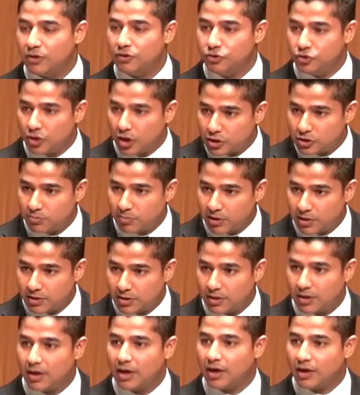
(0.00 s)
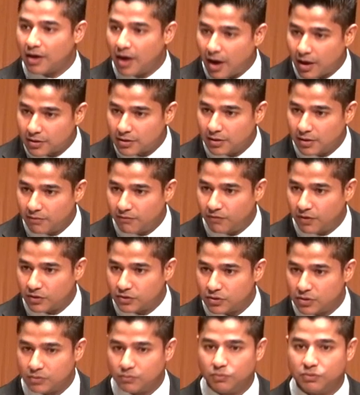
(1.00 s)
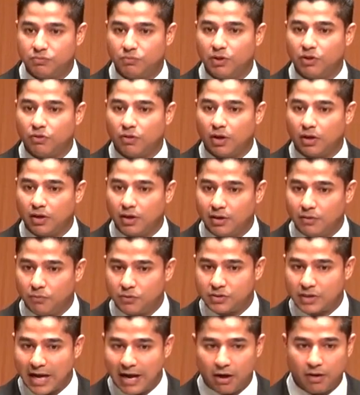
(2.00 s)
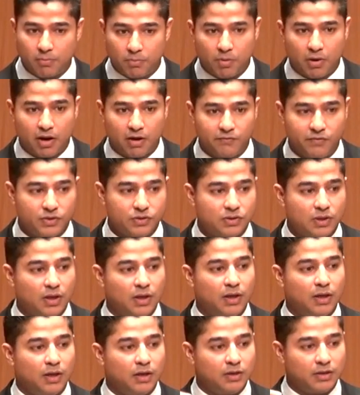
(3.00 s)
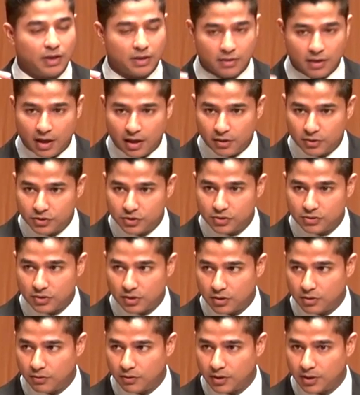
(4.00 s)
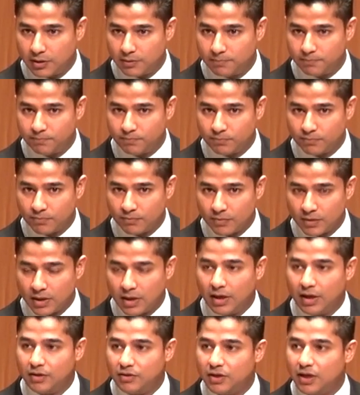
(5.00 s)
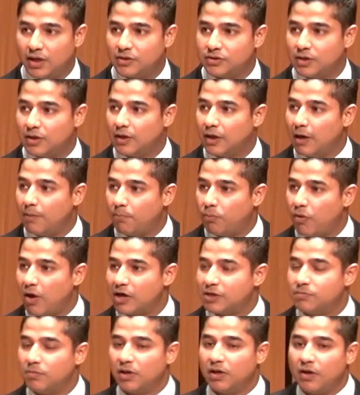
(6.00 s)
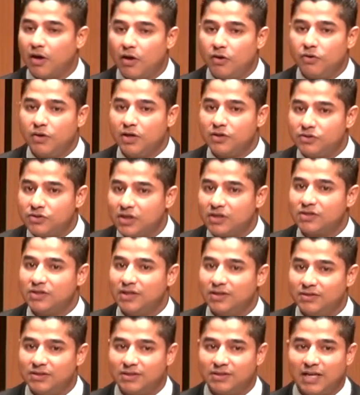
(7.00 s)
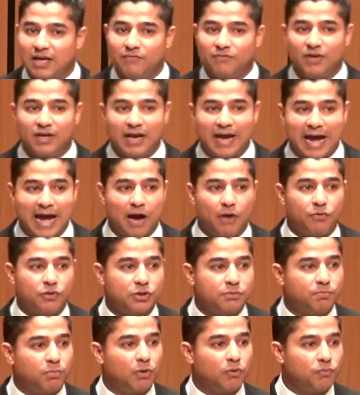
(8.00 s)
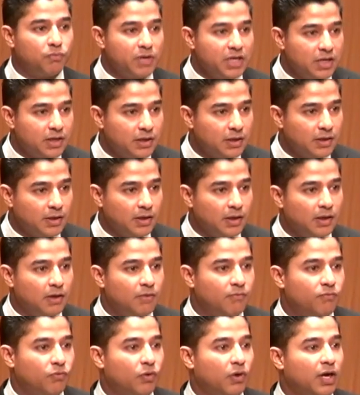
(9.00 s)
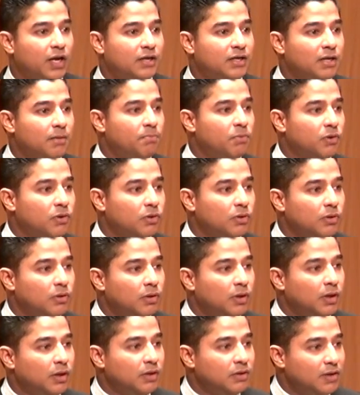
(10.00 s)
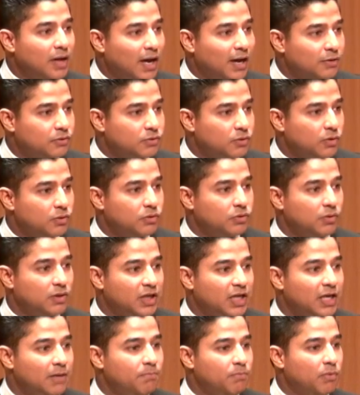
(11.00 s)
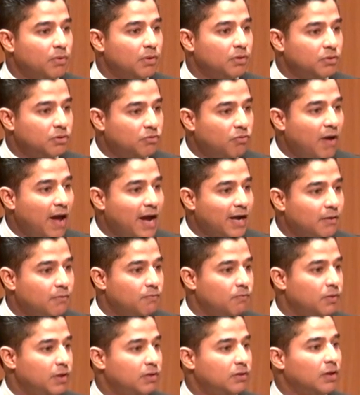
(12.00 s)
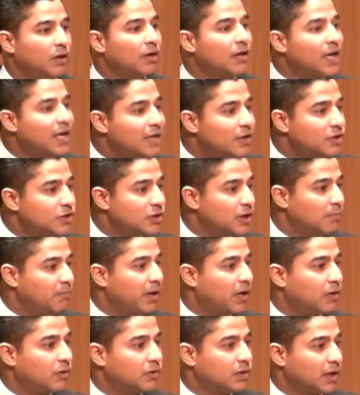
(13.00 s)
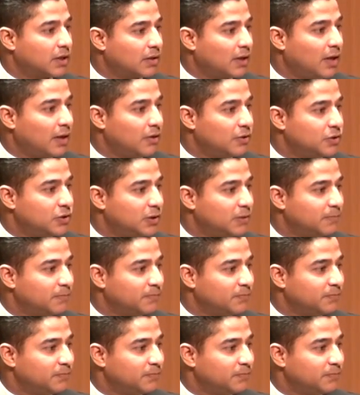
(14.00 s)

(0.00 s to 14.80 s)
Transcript: Judgment, cognitive functions, which we thought was our province, technologies are doing it. It takes approximately 167 hours per week for a typical doctor to keep track with the latest in medical technology.